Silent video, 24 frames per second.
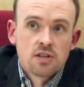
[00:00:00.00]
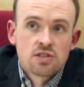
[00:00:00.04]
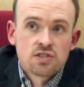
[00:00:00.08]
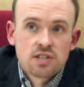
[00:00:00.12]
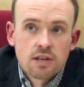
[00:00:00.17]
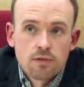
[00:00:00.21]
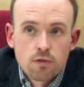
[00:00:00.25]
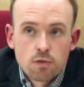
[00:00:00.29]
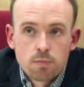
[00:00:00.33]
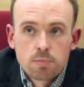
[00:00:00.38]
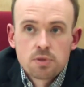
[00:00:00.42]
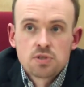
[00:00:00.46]

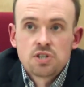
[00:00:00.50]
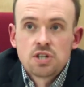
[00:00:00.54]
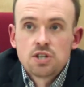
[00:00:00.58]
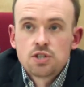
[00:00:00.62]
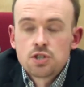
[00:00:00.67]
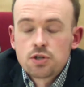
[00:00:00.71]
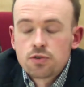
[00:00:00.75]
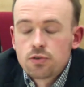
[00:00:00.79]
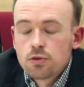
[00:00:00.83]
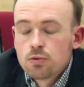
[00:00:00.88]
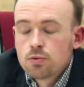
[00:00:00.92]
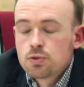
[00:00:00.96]
Civil
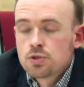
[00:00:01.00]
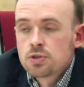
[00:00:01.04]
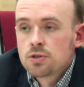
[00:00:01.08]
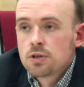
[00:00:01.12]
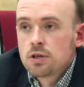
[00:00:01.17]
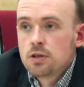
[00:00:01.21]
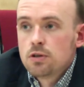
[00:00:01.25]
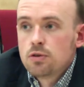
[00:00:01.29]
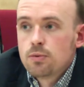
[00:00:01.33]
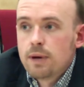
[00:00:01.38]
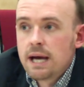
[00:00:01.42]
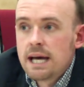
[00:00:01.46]
procedure rules
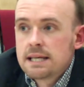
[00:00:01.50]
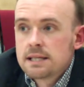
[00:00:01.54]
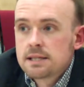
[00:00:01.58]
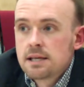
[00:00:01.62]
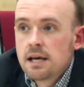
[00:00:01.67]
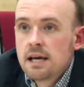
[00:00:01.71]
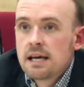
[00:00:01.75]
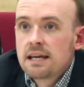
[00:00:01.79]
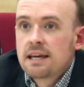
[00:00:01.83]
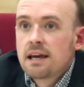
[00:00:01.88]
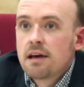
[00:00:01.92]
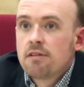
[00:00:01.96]
in the
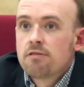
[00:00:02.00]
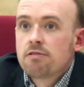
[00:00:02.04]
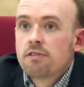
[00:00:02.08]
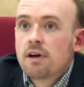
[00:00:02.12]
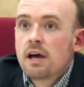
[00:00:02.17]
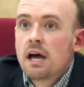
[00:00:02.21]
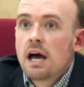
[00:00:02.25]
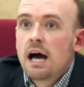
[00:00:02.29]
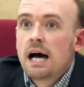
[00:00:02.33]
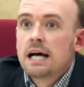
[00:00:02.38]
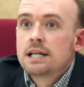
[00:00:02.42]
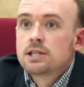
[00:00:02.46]
US give
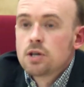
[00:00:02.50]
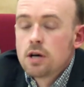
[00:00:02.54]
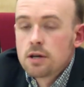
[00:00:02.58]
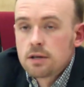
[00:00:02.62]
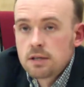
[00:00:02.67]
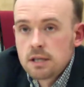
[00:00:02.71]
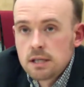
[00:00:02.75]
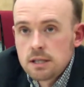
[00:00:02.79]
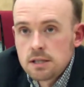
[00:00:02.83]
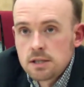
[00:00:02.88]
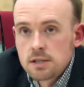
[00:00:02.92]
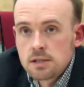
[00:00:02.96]

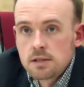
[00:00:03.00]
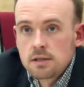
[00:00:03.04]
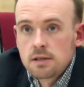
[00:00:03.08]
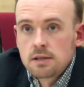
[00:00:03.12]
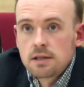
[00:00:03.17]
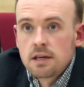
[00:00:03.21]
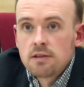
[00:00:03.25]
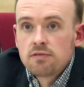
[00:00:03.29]
attorneys,